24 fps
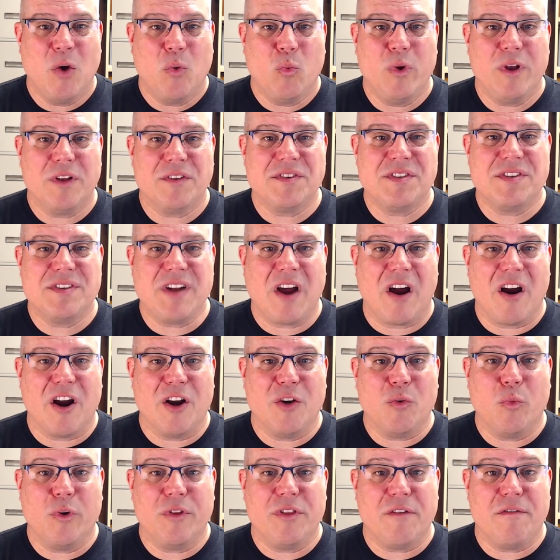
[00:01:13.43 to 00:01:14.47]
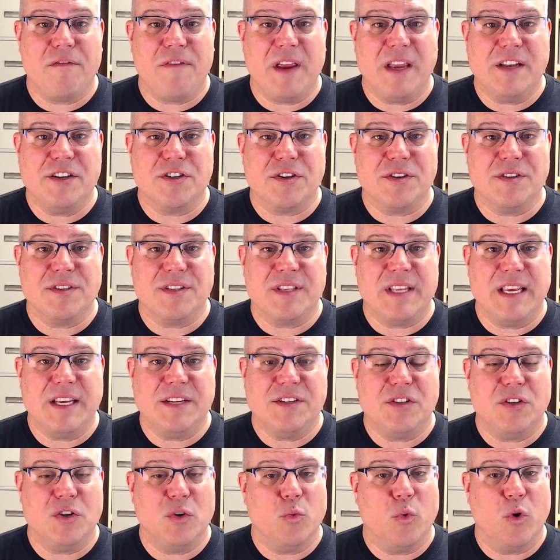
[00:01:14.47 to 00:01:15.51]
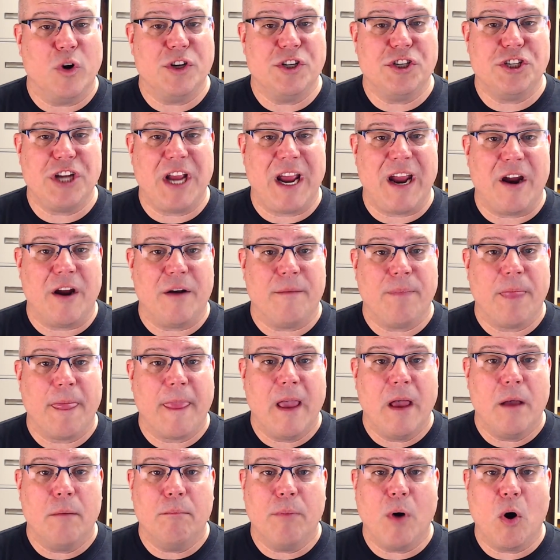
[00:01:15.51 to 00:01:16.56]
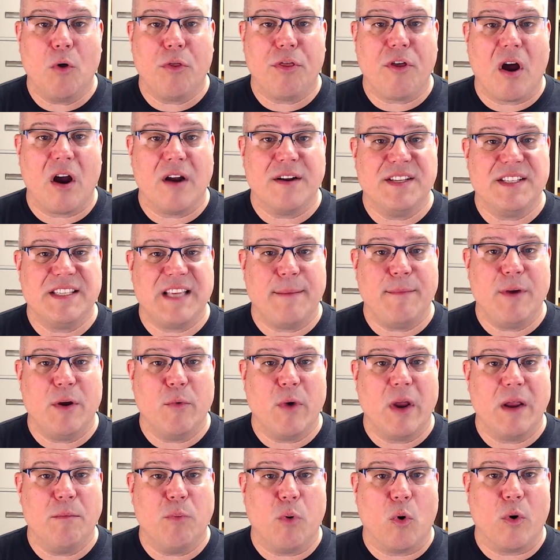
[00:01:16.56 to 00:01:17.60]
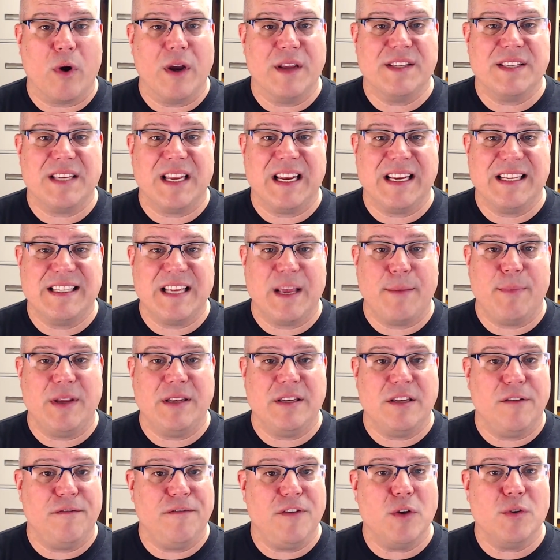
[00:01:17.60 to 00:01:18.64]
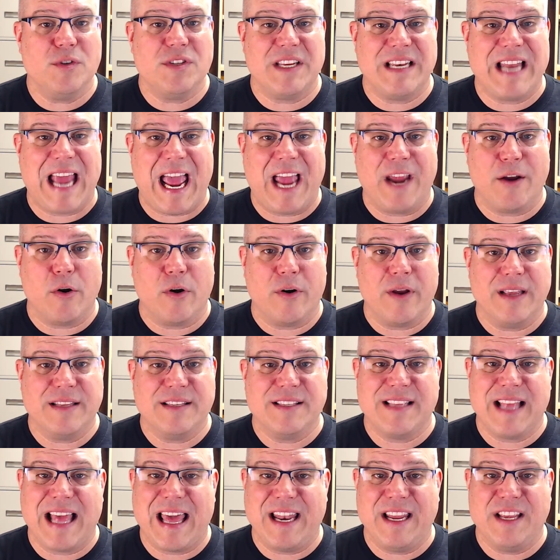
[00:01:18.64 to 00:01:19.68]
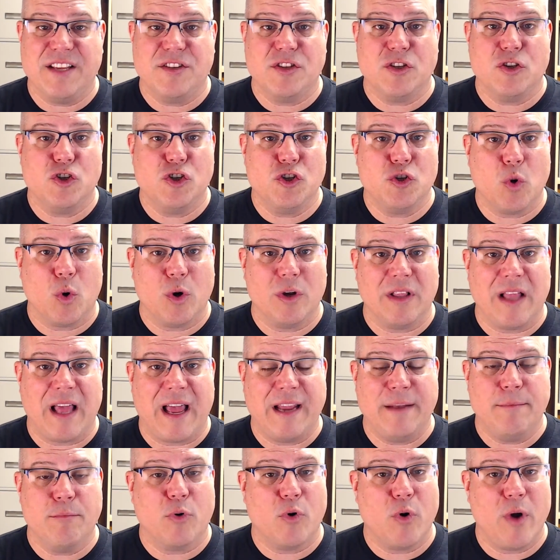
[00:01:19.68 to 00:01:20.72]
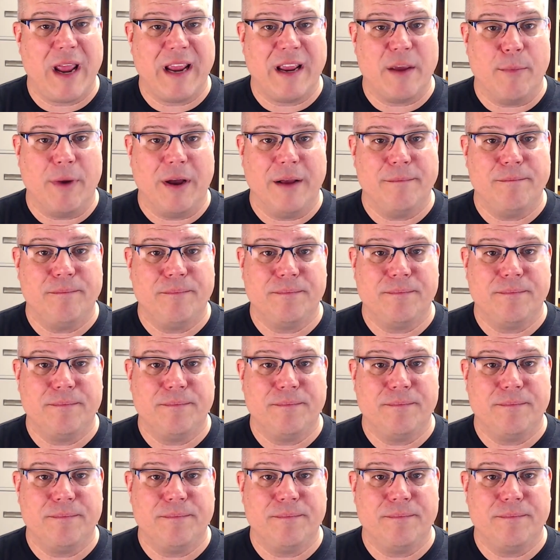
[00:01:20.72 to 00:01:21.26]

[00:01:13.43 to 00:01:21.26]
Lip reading: We'll start with the features these two woods share. Both are semi-ring porous and exhibit diffuse in aggregates, that is, short-line parenchyma.